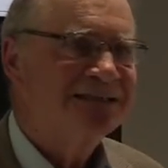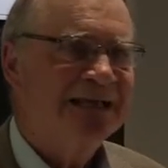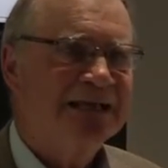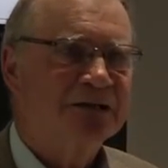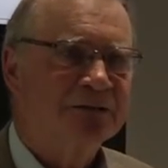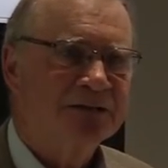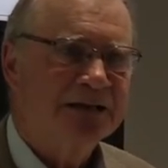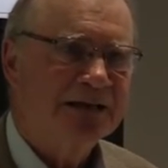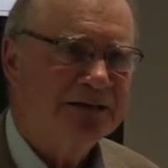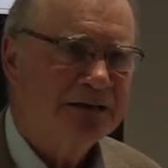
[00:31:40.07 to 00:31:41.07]
data that
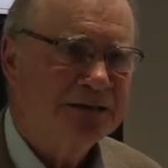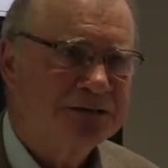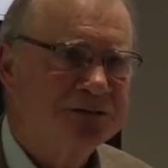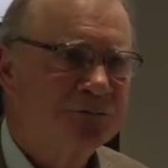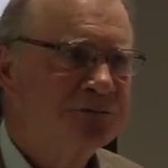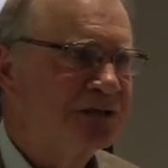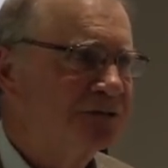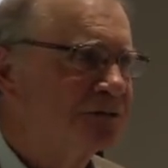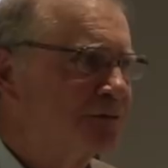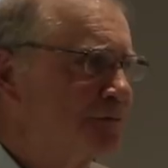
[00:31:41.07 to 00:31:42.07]
AI is
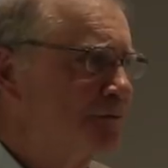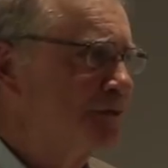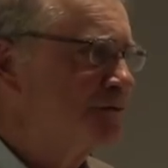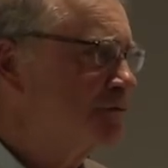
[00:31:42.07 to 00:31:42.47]
using to learn and